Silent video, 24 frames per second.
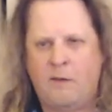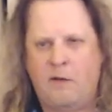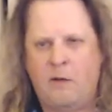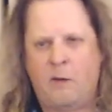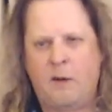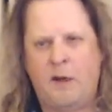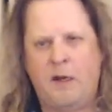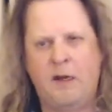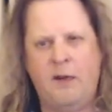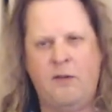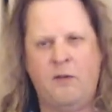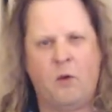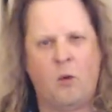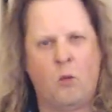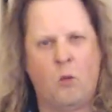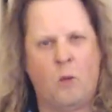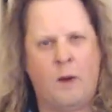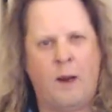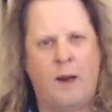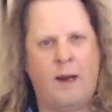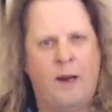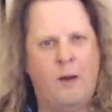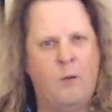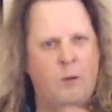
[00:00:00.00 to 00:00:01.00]
So either
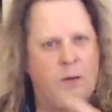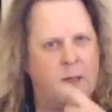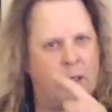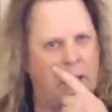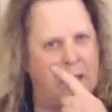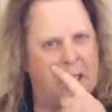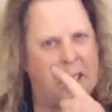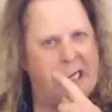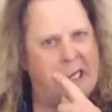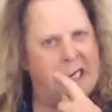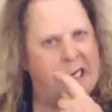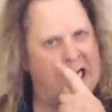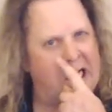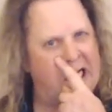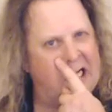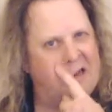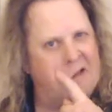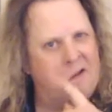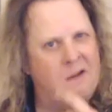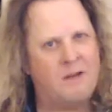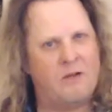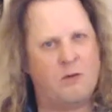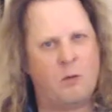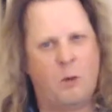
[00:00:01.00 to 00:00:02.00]
way we can get at
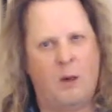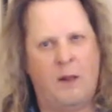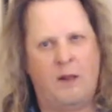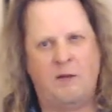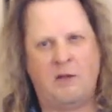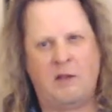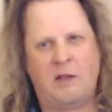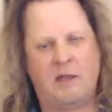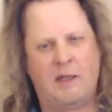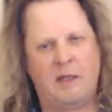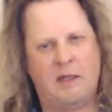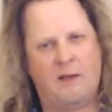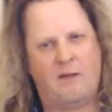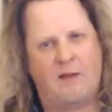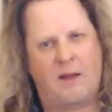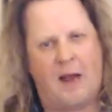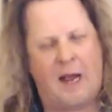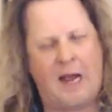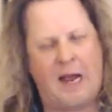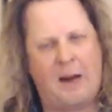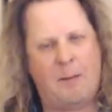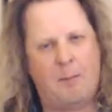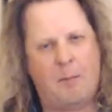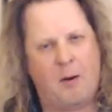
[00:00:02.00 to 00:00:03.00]
it this way, so you can get the
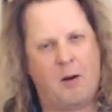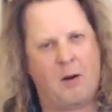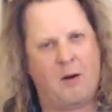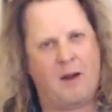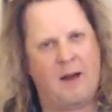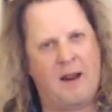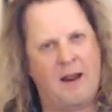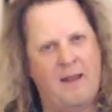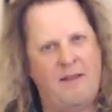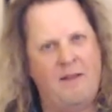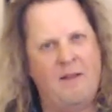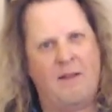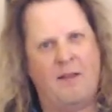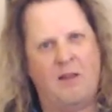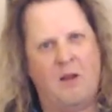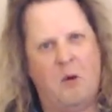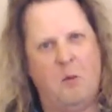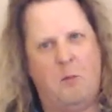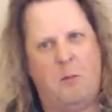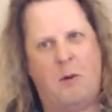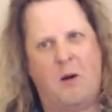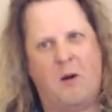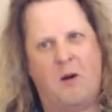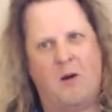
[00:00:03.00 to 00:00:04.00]
high part and the
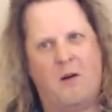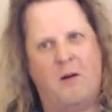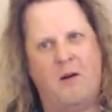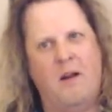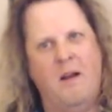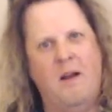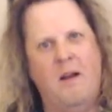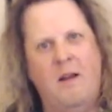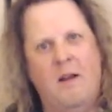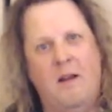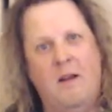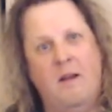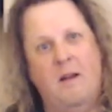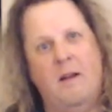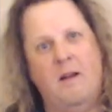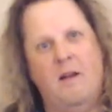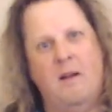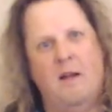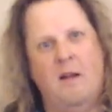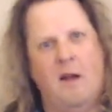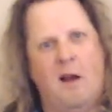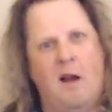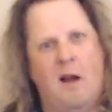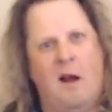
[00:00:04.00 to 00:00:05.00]
low part
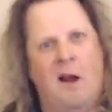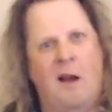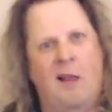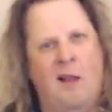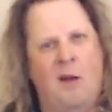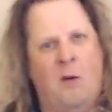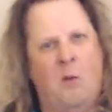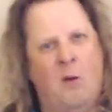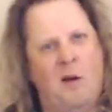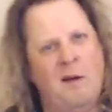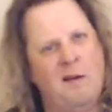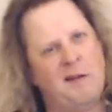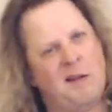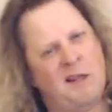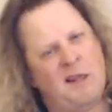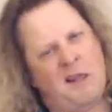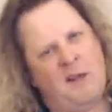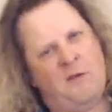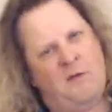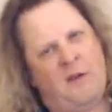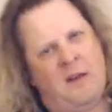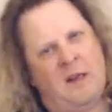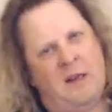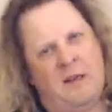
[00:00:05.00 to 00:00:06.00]
all at once.
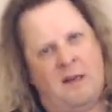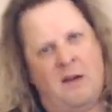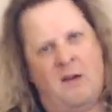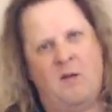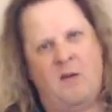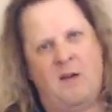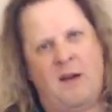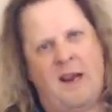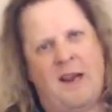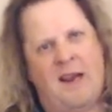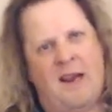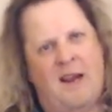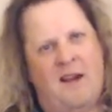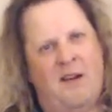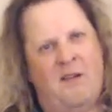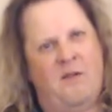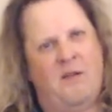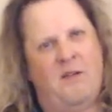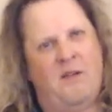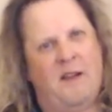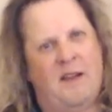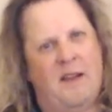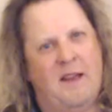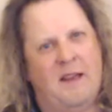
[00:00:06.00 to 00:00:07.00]
If you don't
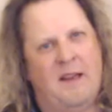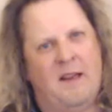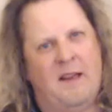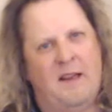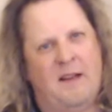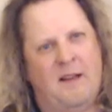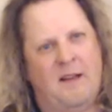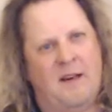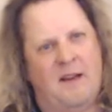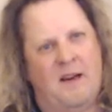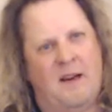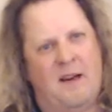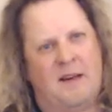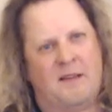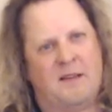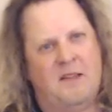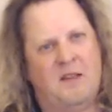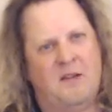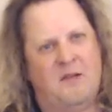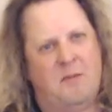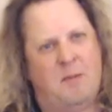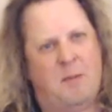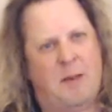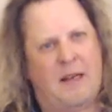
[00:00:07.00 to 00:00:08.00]
have an
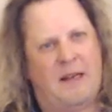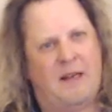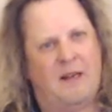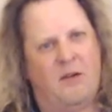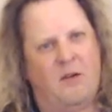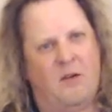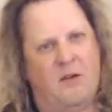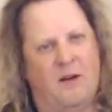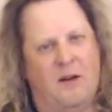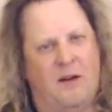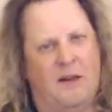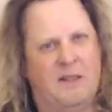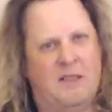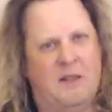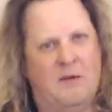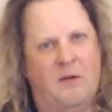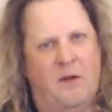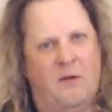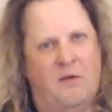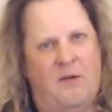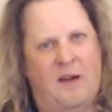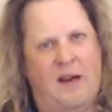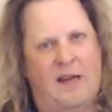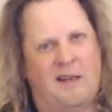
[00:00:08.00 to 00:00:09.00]
octave pedal or an
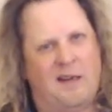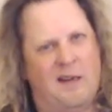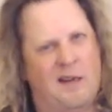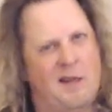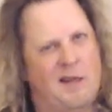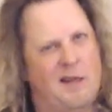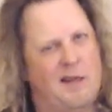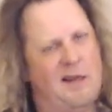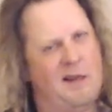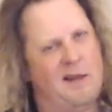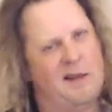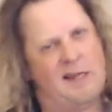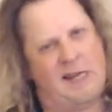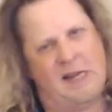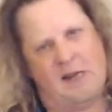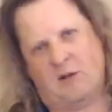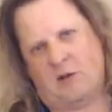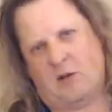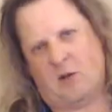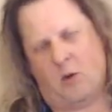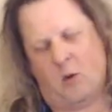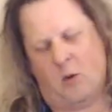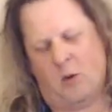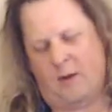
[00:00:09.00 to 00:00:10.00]
octave effect, it still
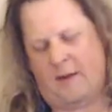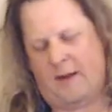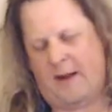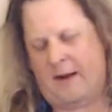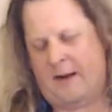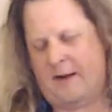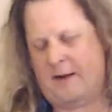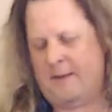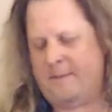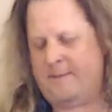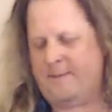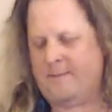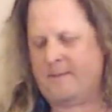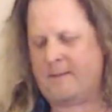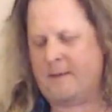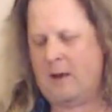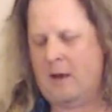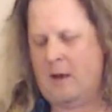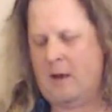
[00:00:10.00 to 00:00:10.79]
sounds cool without it.